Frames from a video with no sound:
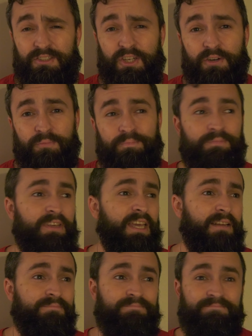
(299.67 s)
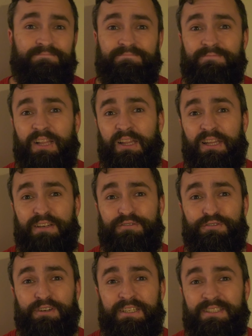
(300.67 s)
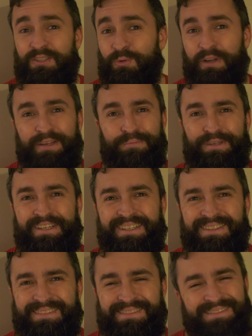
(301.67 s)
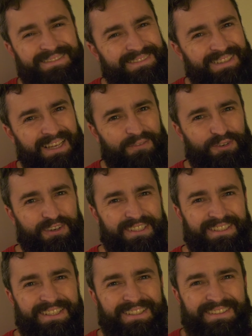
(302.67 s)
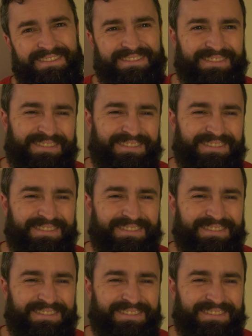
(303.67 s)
So again, lint free is the way to be. Have a great day.